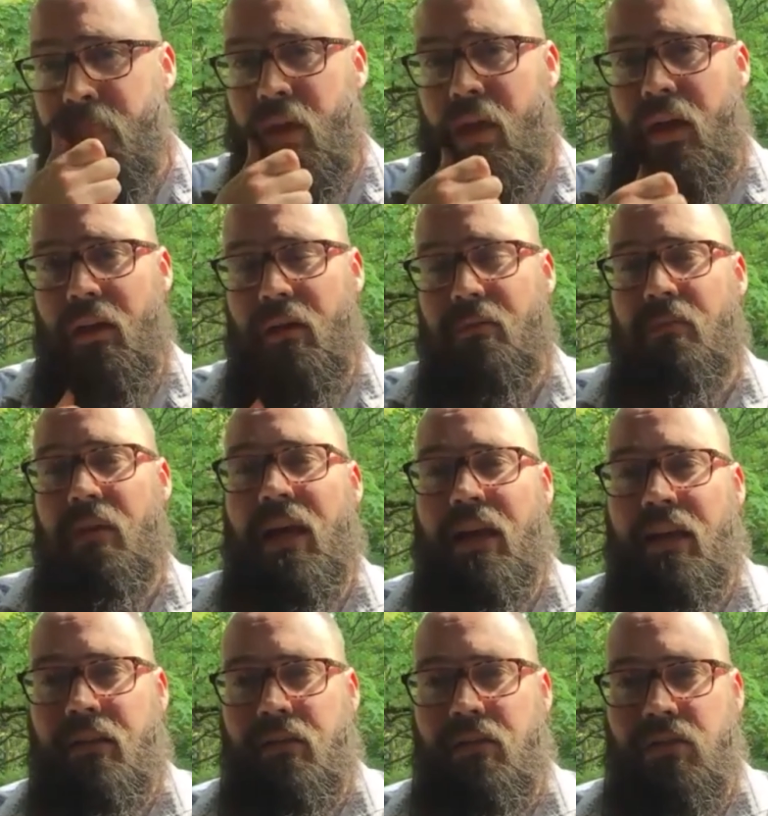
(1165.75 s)

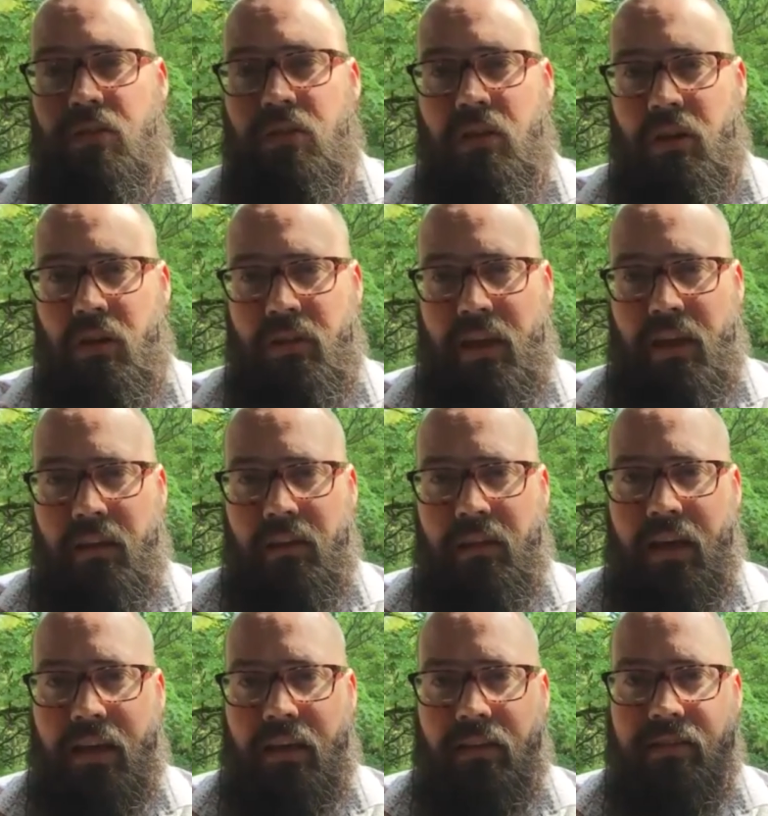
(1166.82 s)
and that